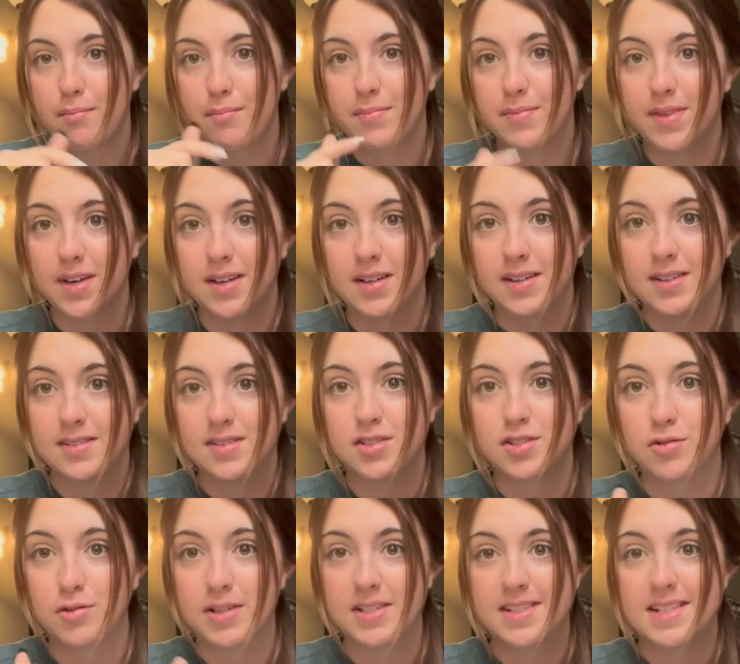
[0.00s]
The
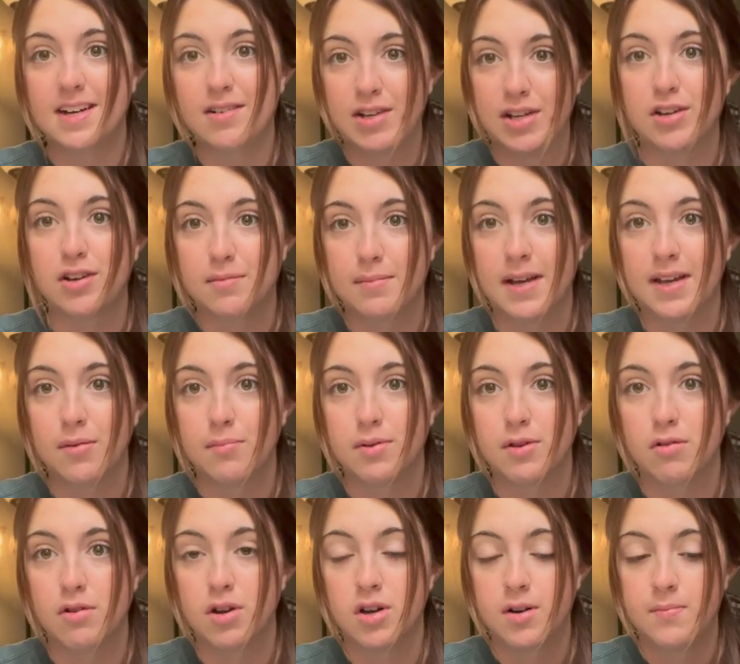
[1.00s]
story's down here on my
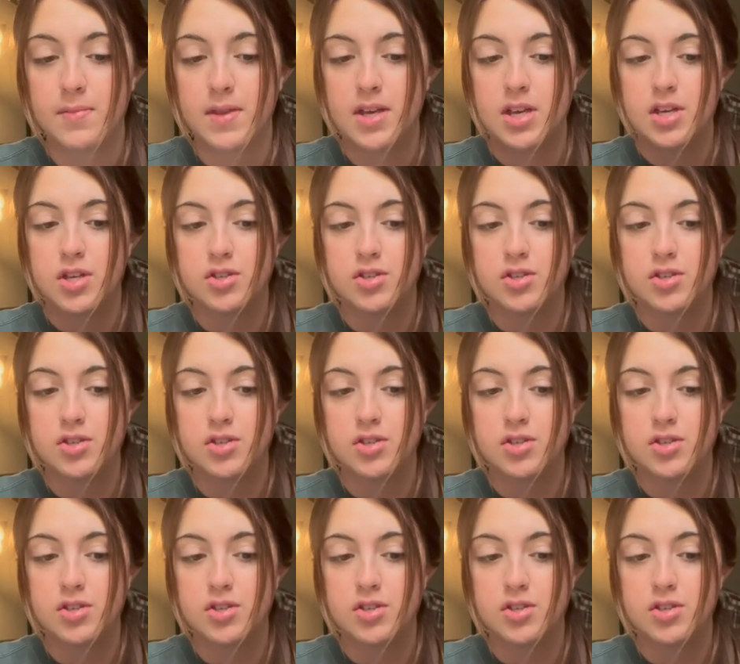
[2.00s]
computer.